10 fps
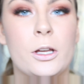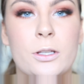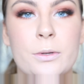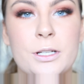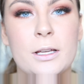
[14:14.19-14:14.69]

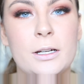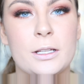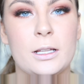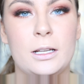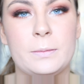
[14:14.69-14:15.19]
So we're just going
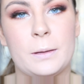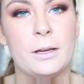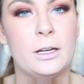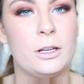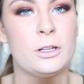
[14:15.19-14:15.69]
to do the lips. I'm
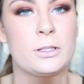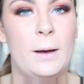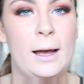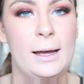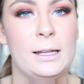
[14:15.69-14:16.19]
going to use
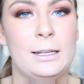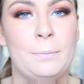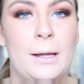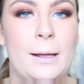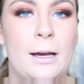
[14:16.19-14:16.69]
my
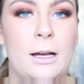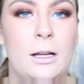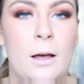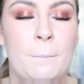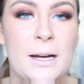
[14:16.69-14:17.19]
lip
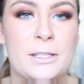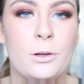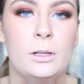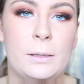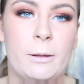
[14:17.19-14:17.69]
liner, my
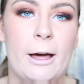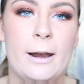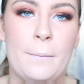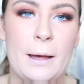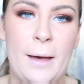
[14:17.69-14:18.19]
Soul Lip
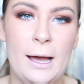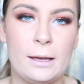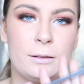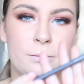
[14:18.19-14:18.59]
Liner by MAC.